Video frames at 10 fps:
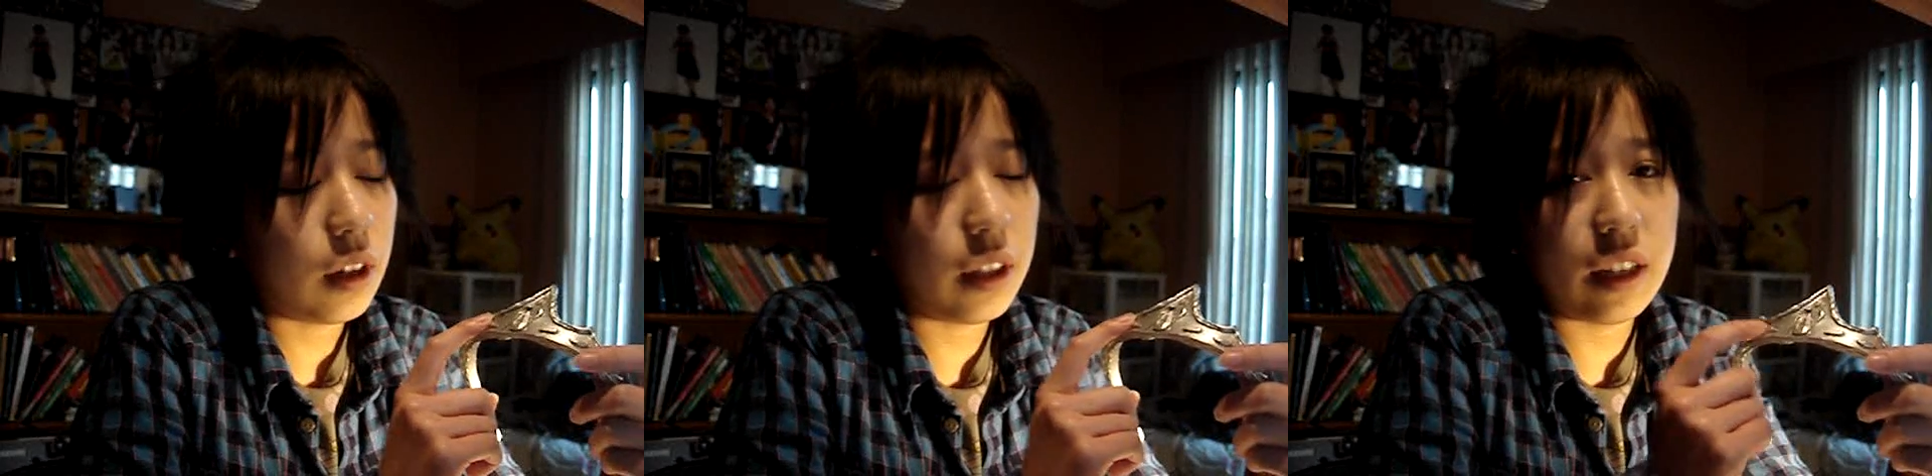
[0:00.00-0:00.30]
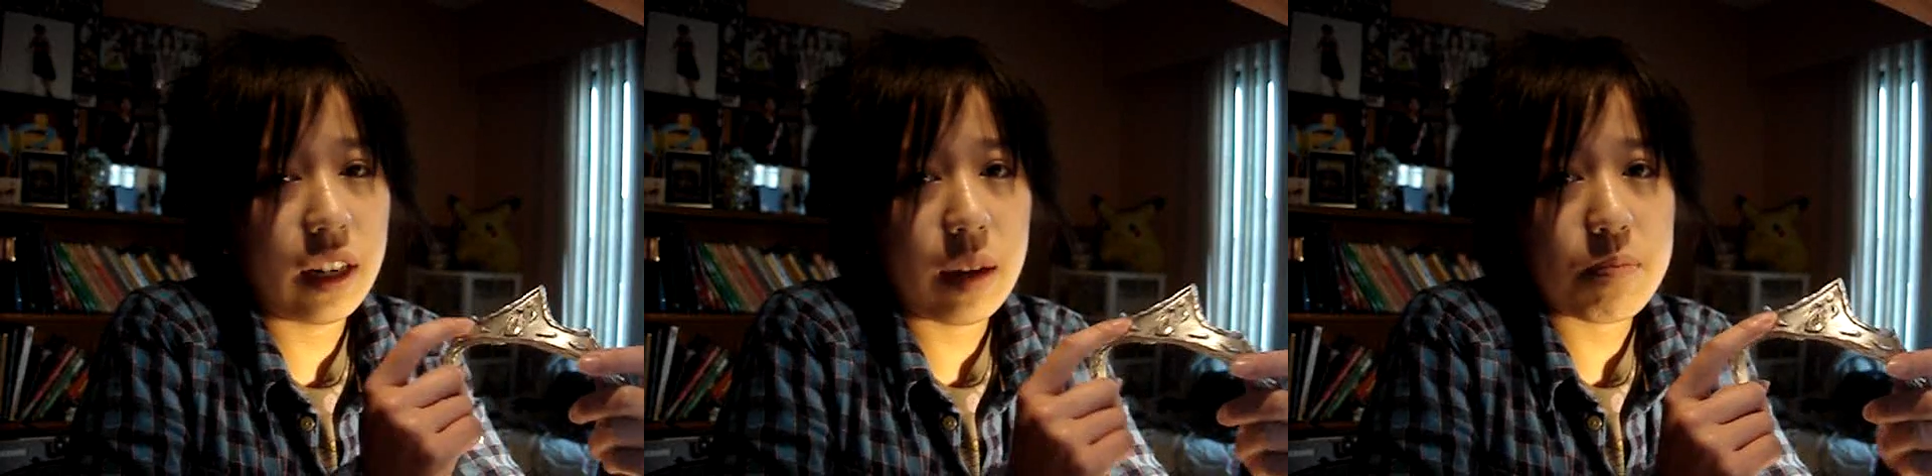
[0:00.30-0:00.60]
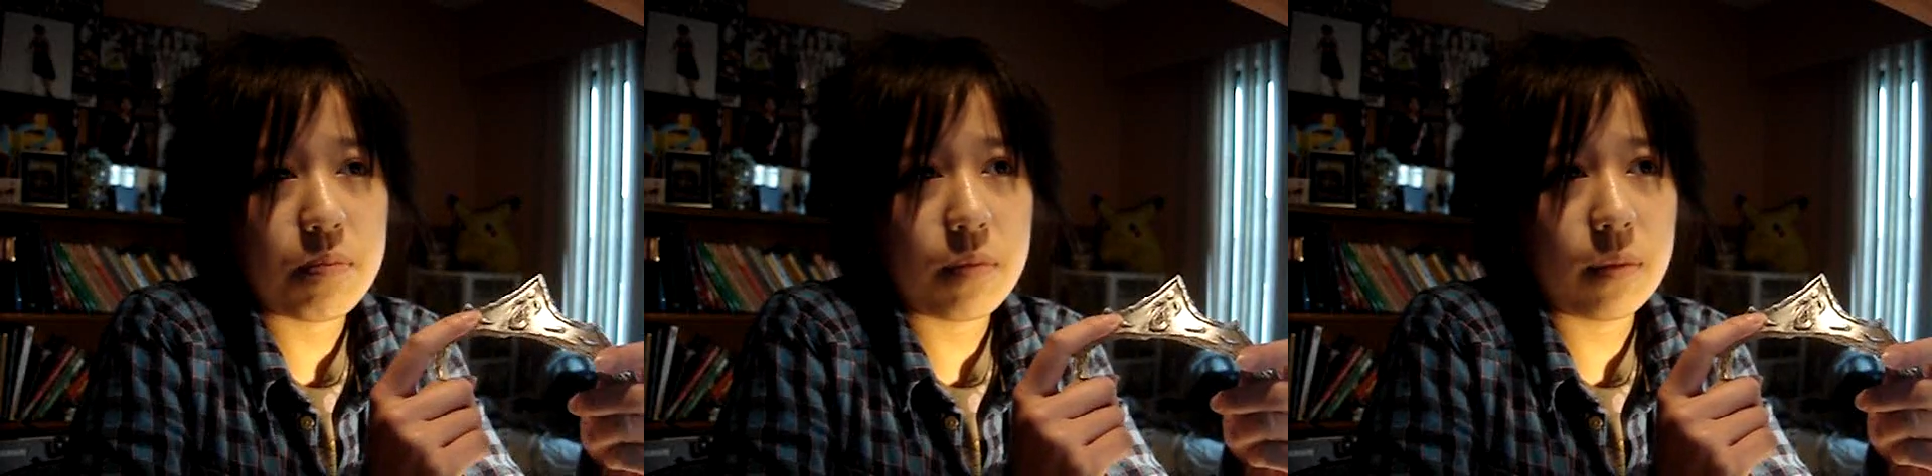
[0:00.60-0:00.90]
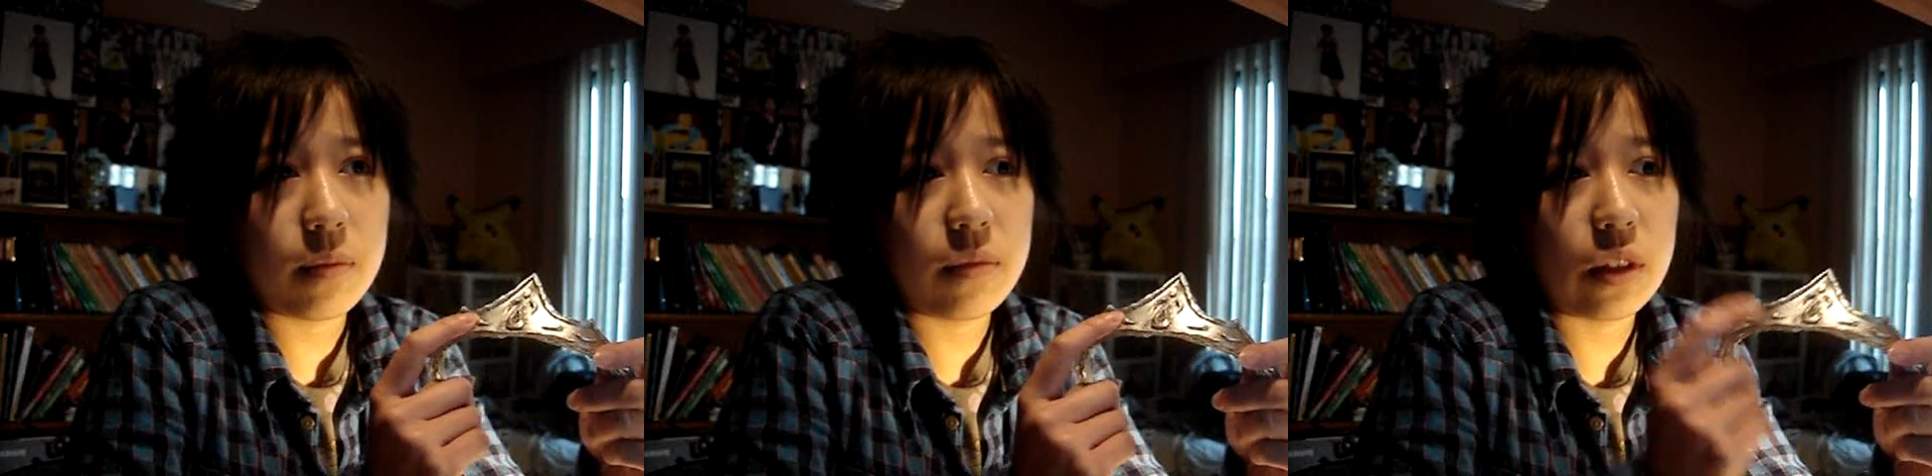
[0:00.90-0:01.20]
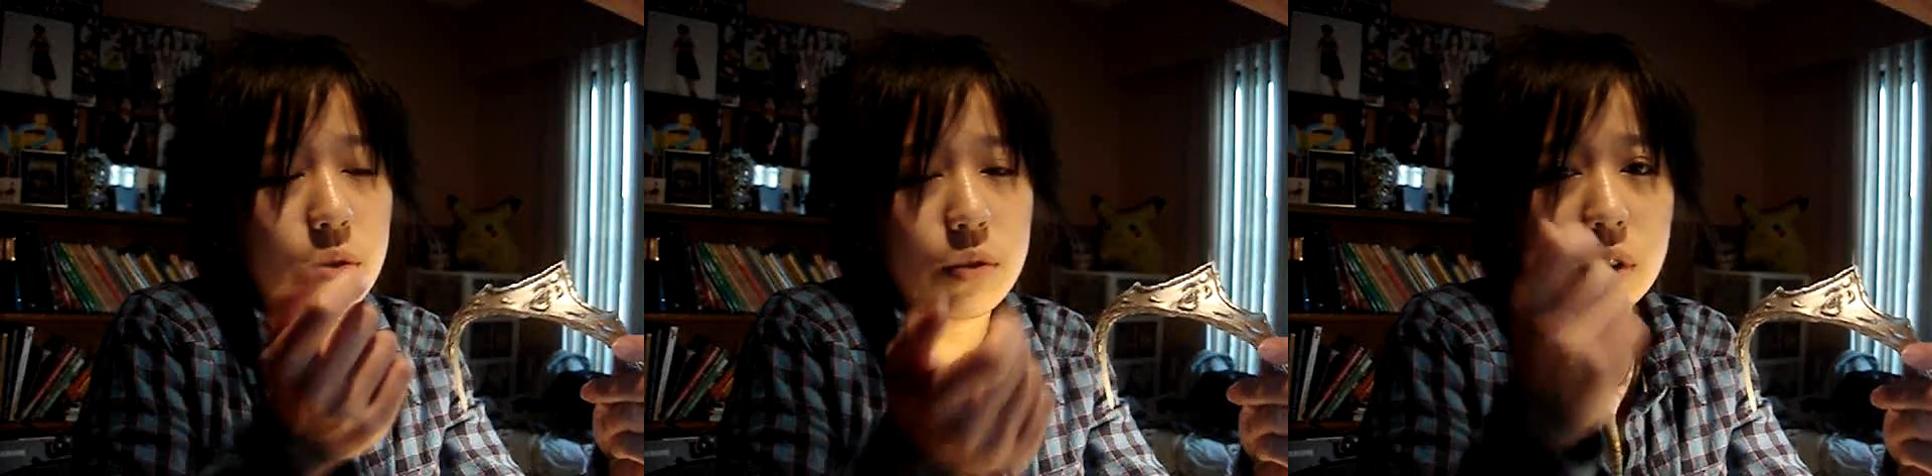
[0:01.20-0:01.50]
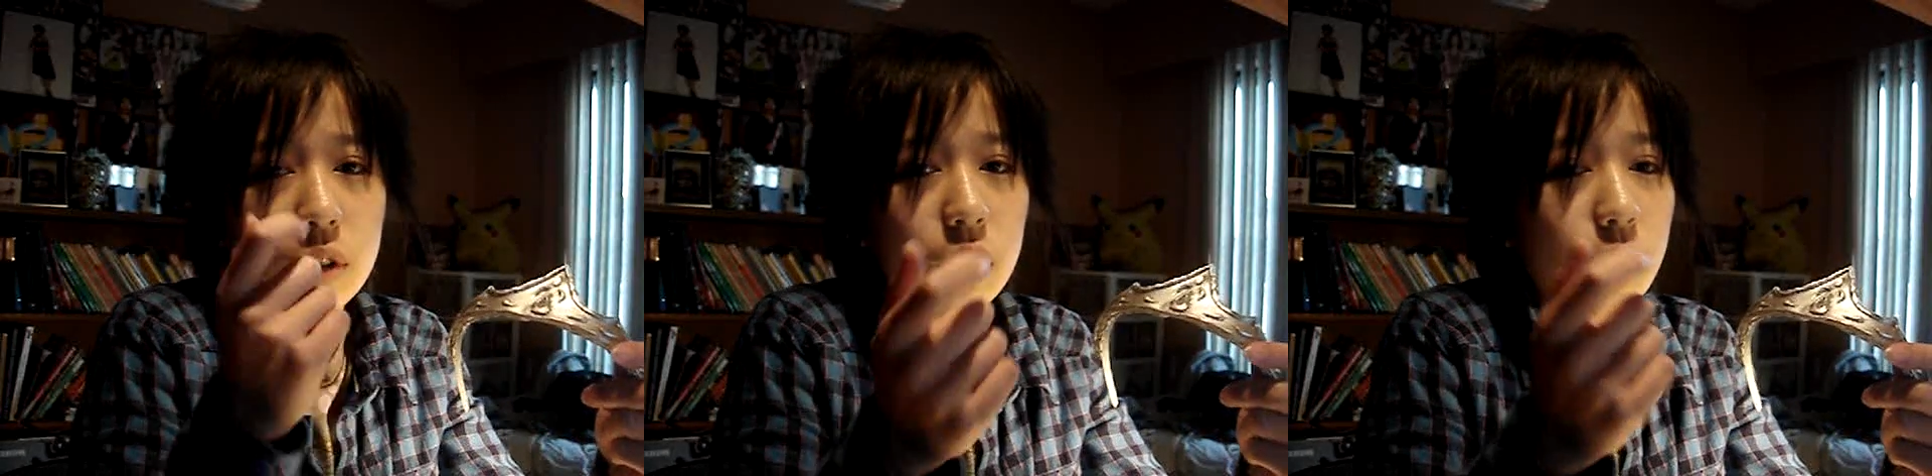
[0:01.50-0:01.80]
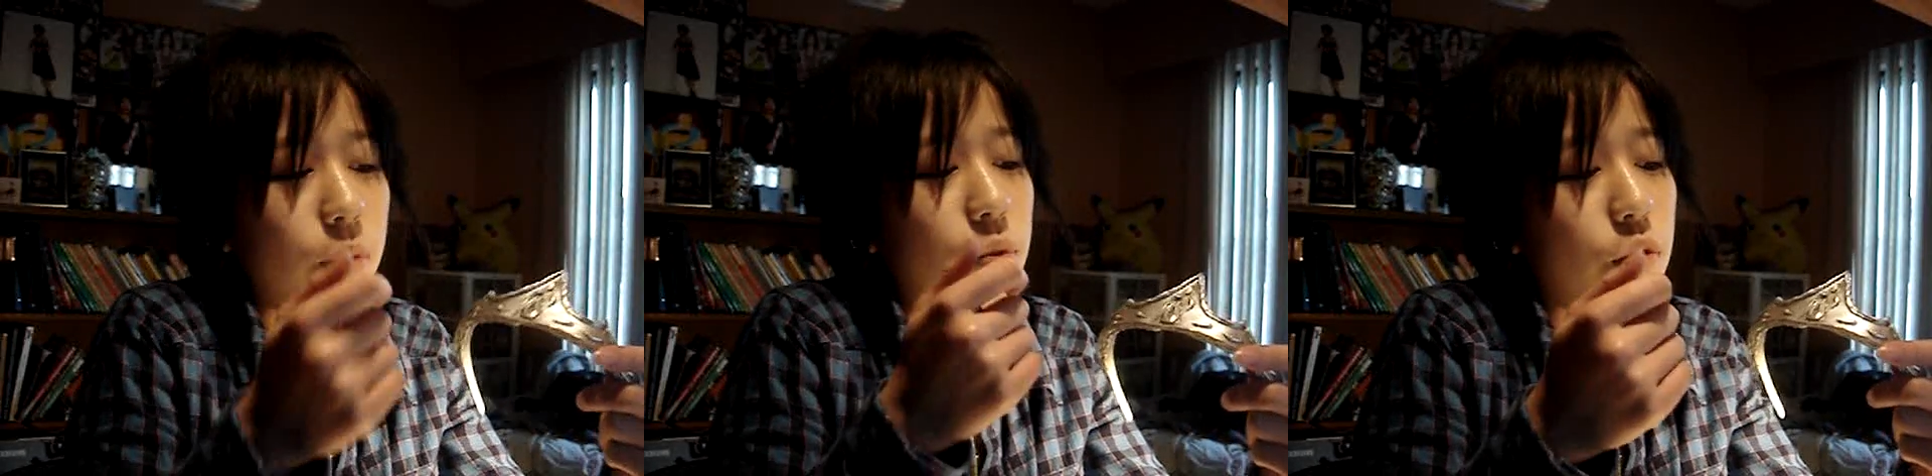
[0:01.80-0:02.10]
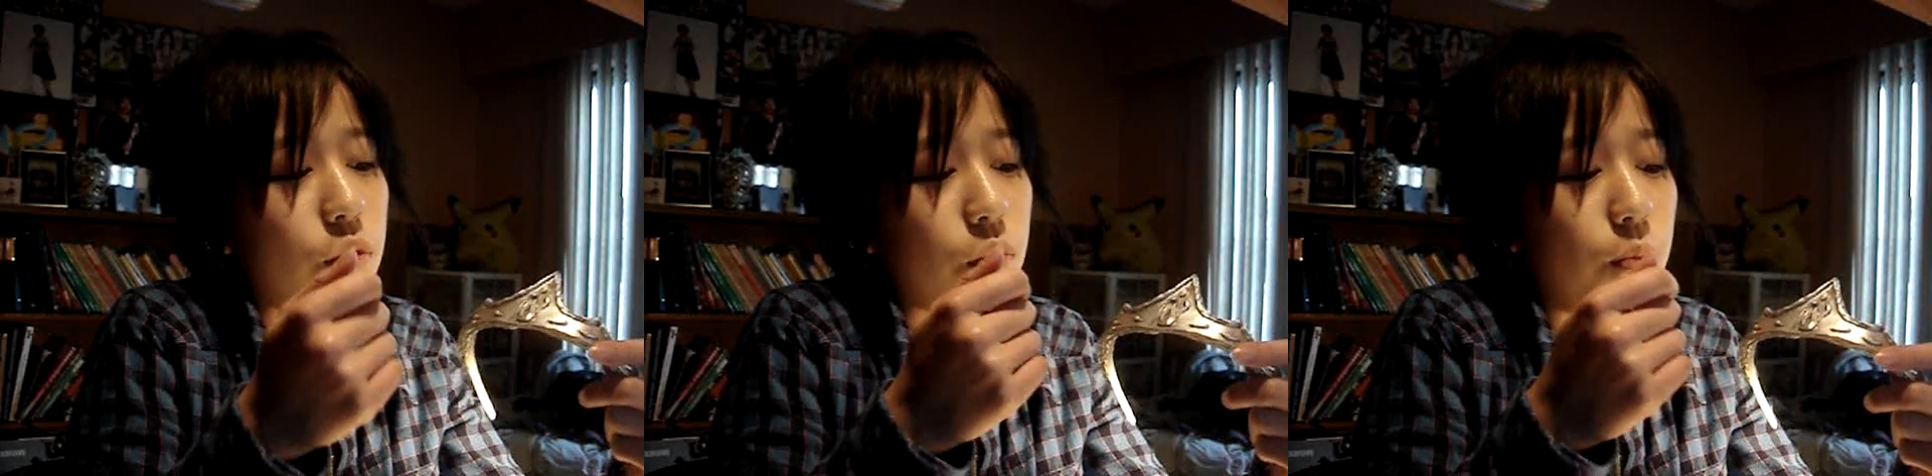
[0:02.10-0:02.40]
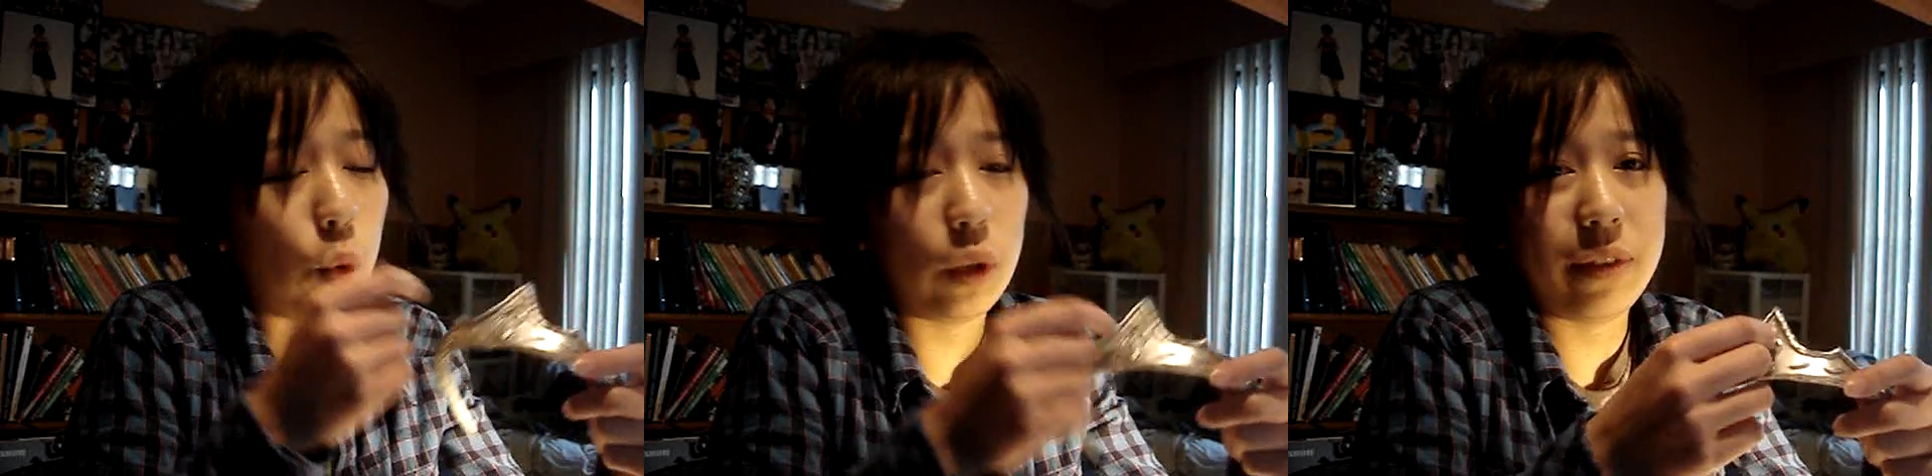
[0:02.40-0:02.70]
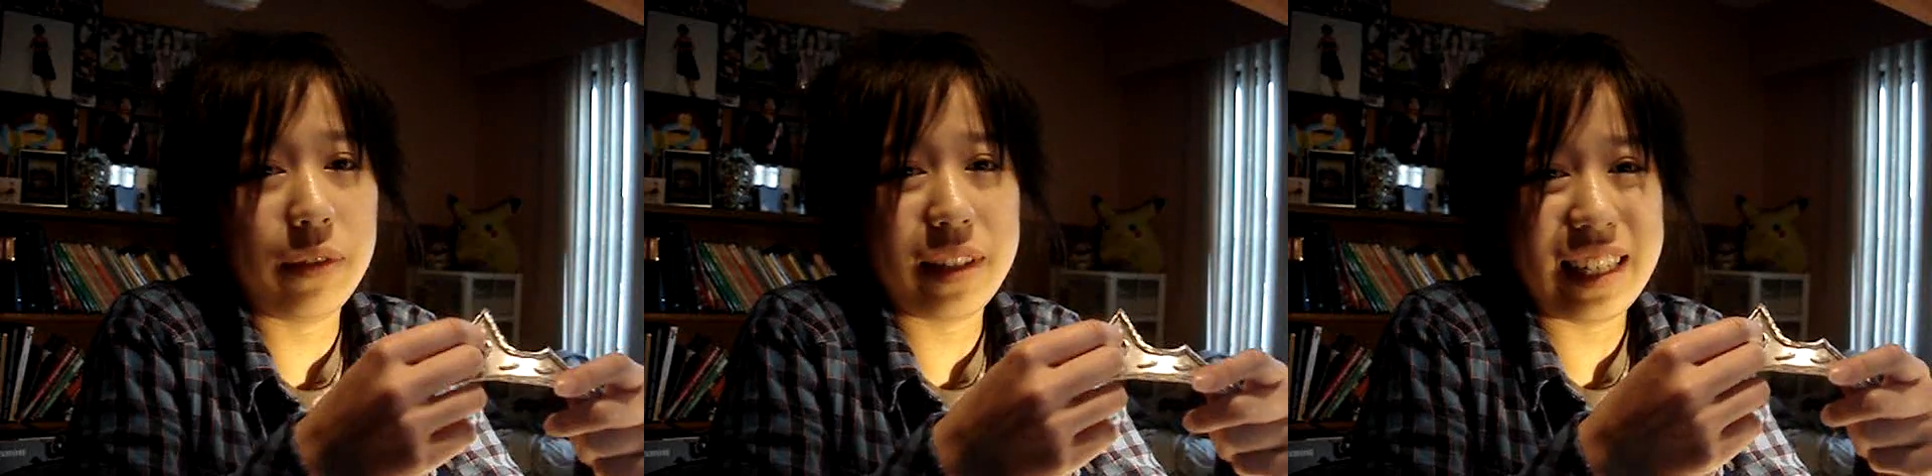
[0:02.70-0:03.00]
and then I used glue to mold out